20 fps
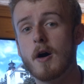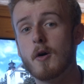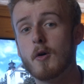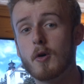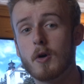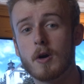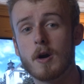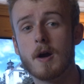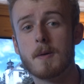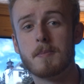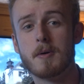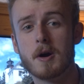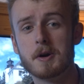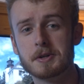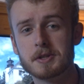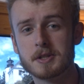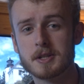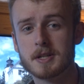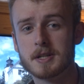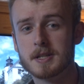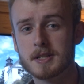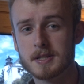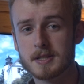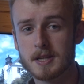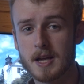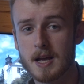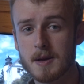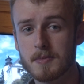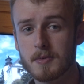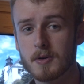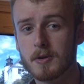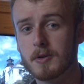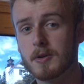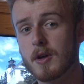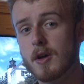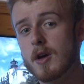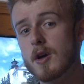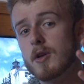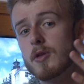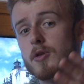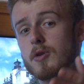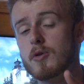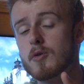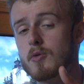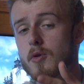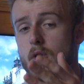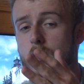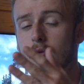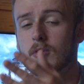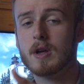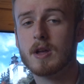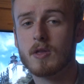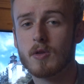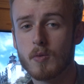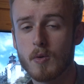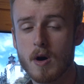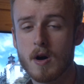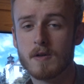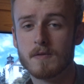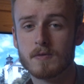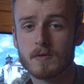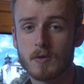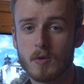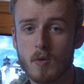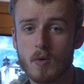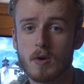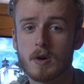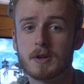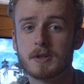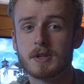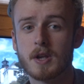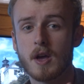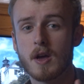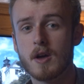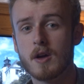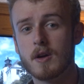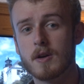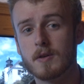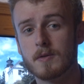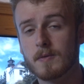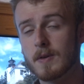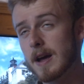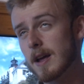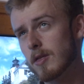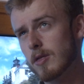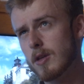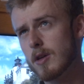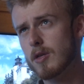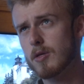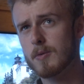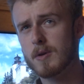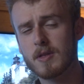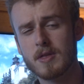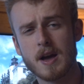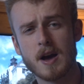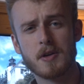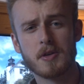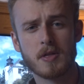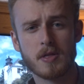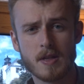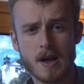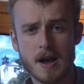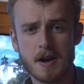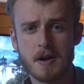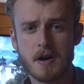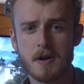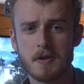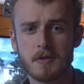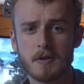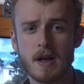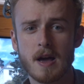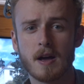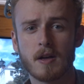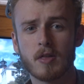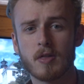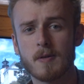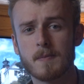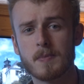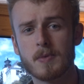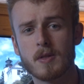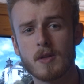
or a partially disabled to only twelve cores like the thirty-nine hundred X.